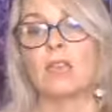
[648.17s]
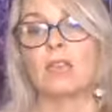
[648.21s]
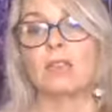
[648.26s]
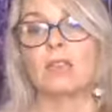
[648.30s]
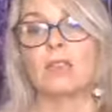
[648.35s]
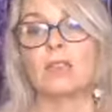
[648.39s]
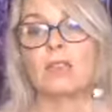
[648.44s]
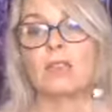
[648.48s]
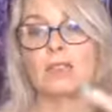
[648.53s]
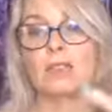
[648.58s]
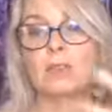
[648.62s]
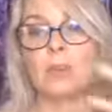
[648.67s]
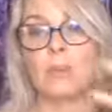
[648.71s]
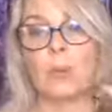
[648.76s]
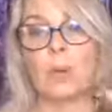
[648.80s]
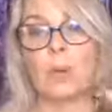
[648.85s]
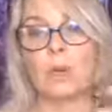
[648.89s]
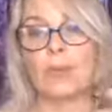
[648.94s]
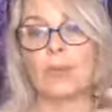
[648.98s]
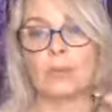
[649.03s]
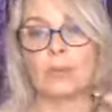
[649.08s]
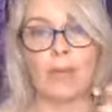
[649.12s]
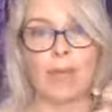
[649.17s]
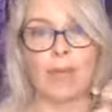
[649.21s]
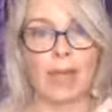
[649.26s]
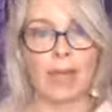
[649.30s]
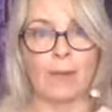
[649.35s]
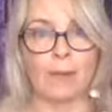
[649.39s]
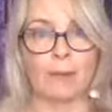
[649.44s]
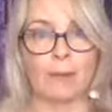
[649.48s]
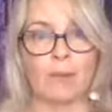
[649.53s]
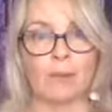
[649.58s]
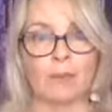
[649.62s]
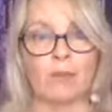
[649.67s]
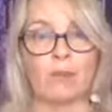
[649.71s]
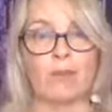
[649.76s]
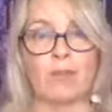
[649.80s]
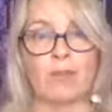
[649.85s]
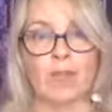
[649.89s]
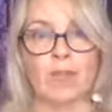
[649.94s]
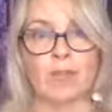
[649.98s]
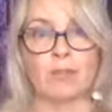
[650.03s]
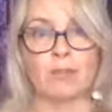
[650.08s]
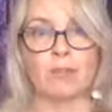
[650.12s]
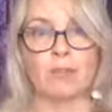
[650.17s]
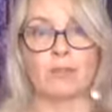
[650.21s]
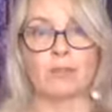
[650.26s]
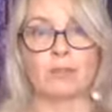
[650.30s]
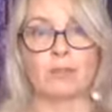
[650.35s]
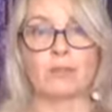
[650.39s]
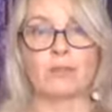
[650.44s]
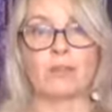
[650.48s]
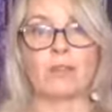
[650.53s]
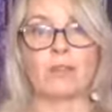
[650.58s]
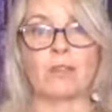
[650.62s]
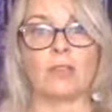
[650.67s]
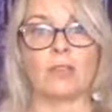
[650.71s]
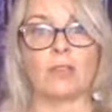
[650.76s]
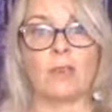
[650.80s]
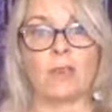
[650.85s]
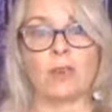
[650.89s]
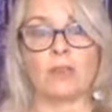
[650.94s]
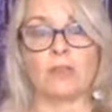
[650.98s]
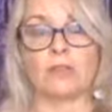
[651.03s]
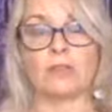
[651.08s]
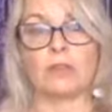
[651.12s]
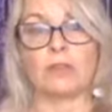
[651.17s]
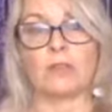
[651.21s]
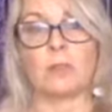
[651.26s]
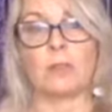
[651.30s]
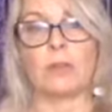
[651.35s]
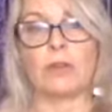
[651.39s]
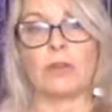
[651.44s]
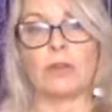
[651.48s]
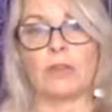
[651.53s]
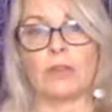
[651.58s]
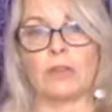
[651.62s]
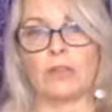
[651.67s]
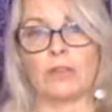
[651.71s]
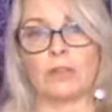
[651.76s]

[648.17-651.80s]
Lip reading: So there's a point where your angels and your own spirit,